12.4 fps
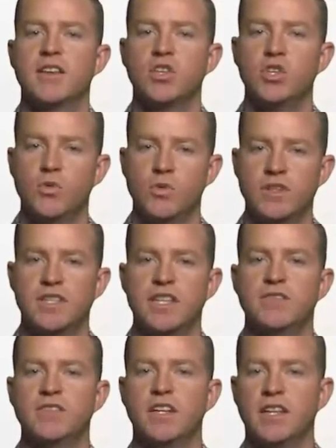you
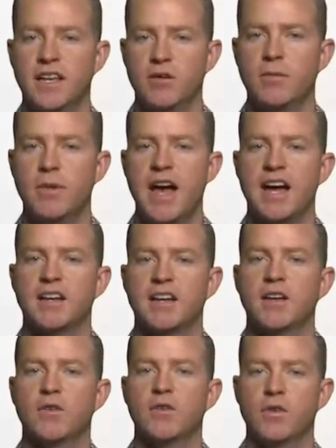received a letter back
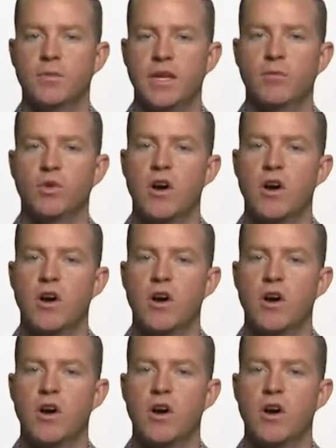from them